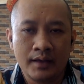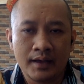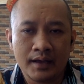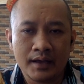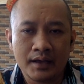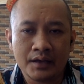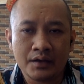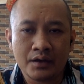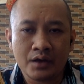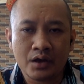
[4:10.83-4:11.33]

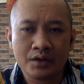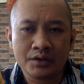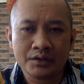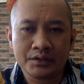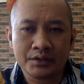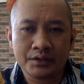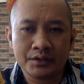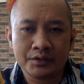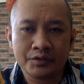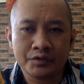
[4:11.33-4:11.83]
a
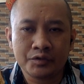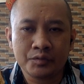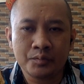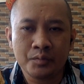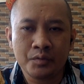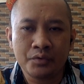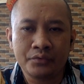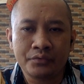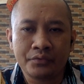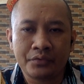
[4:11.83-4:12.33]
not
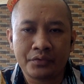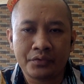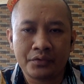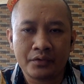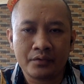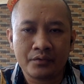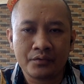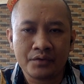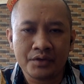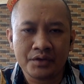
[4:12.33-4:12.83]
smooth
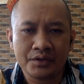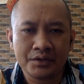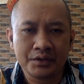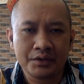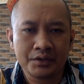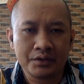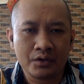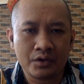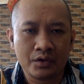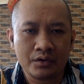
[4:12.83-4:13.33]

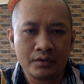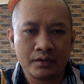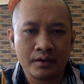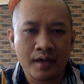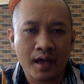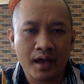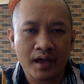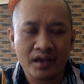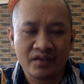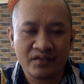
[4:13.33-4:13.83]
return on
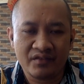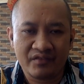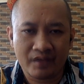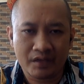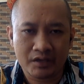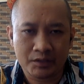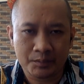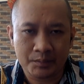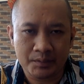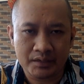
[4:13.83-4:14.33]

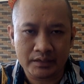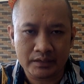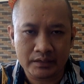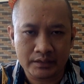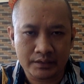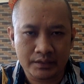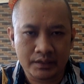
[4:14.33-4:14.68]
investment.